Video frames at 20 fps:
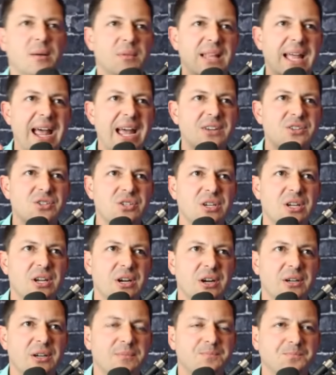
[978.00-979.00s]
last
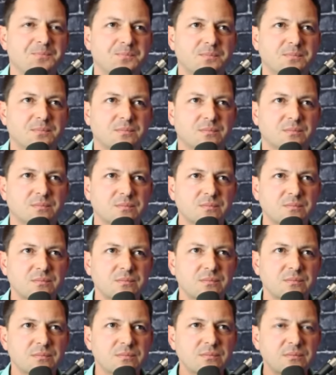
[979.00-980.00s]
year,
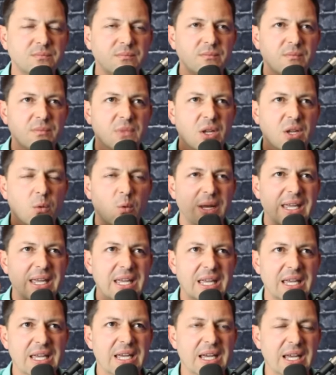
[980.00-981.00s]
we
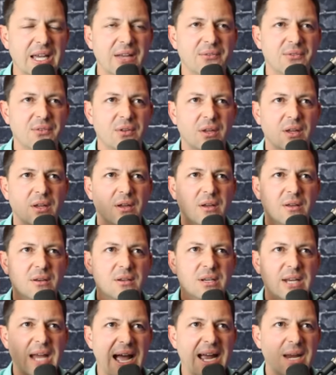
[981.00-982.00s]
hit
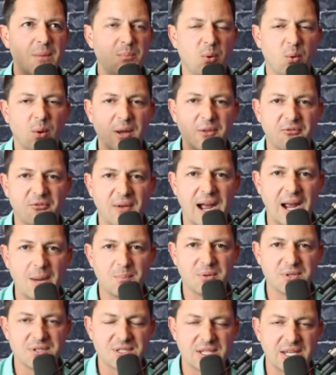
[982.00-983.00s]

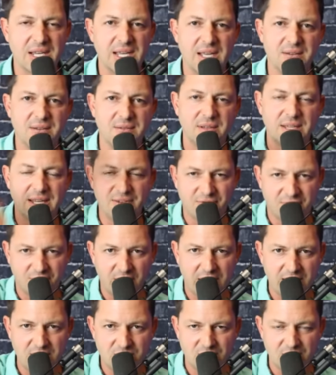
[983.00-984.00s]
9.5%
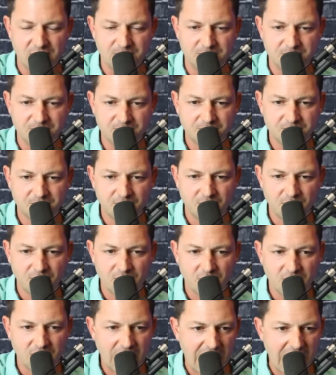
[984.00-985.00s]
inflation.
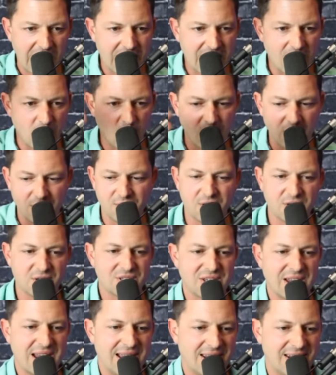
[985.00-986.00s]
Okay. And what they're
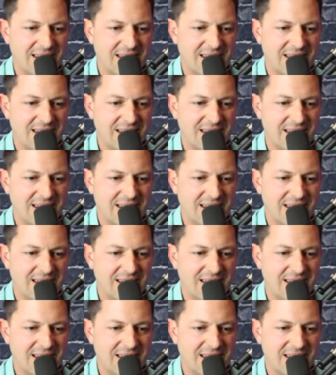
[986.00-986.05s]
saying